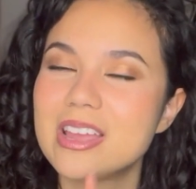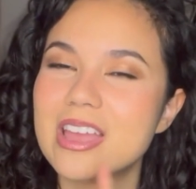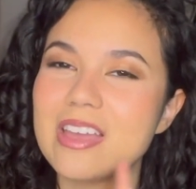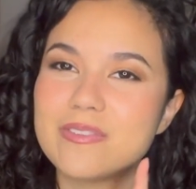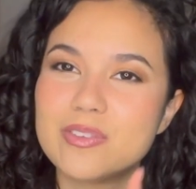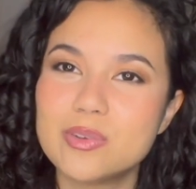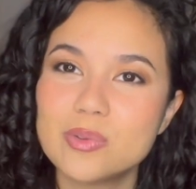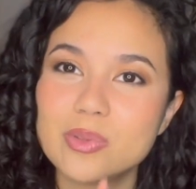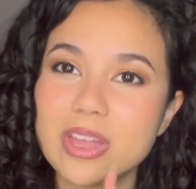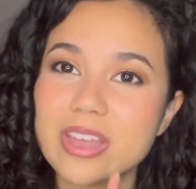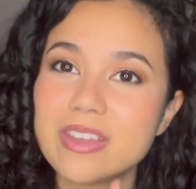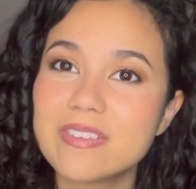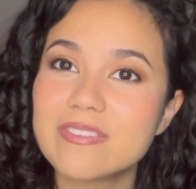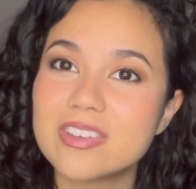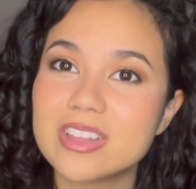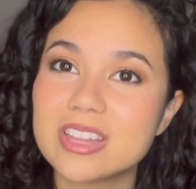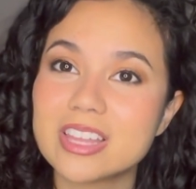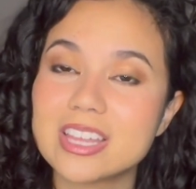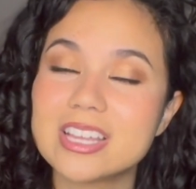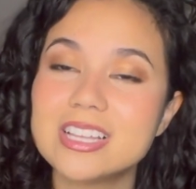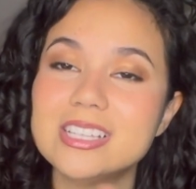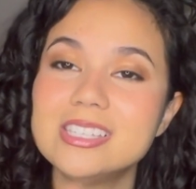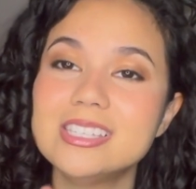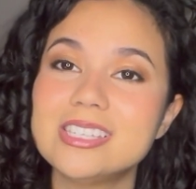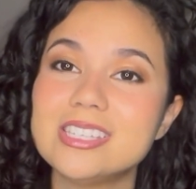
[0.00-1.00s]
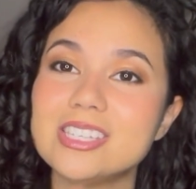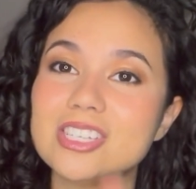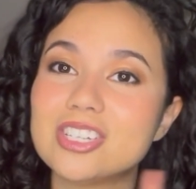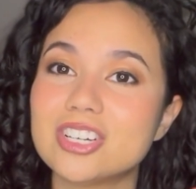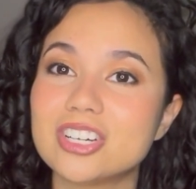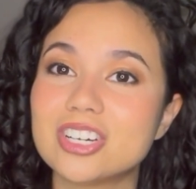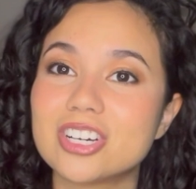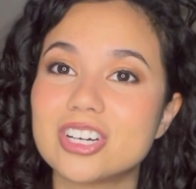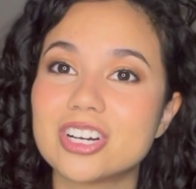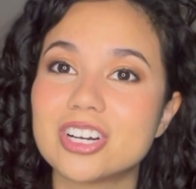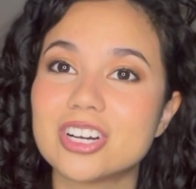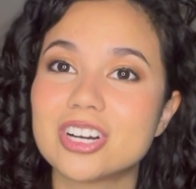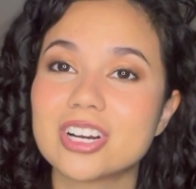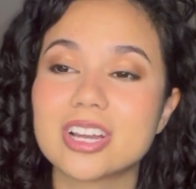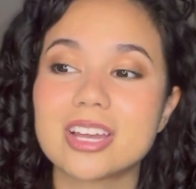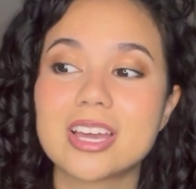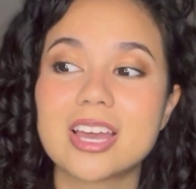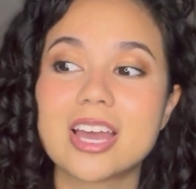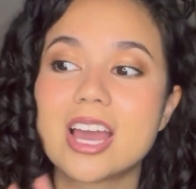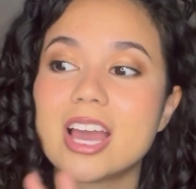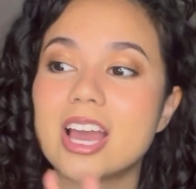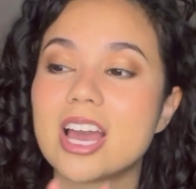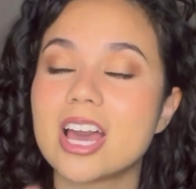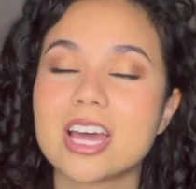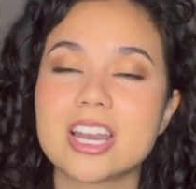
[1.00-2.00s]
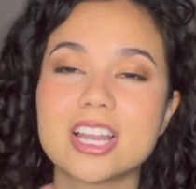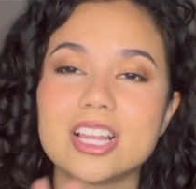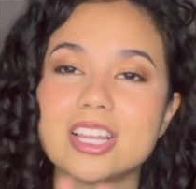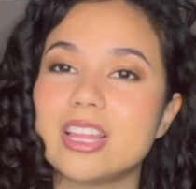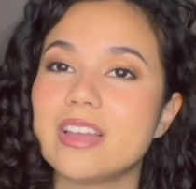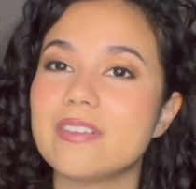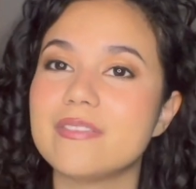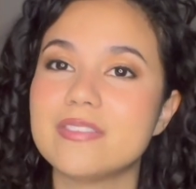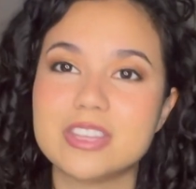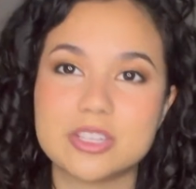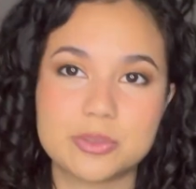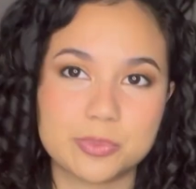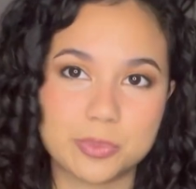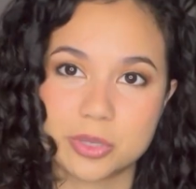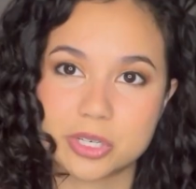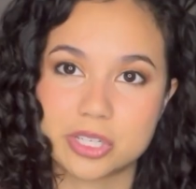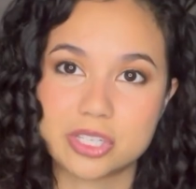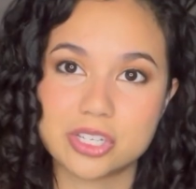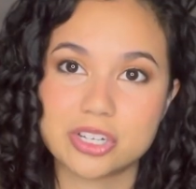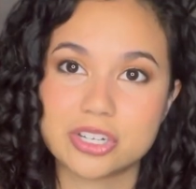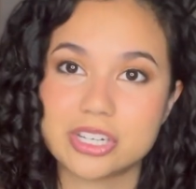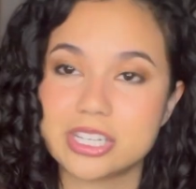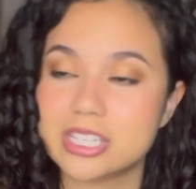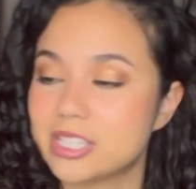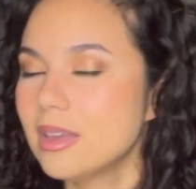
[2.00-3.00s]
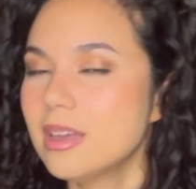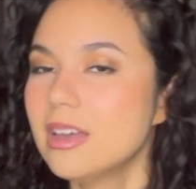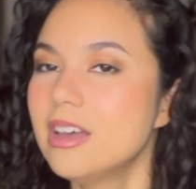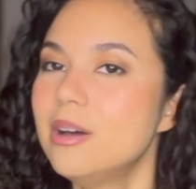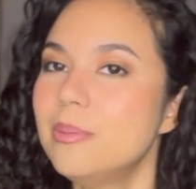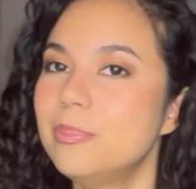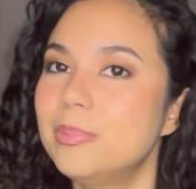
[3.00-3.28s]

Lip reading: If you like villains, you're gonna love this book series.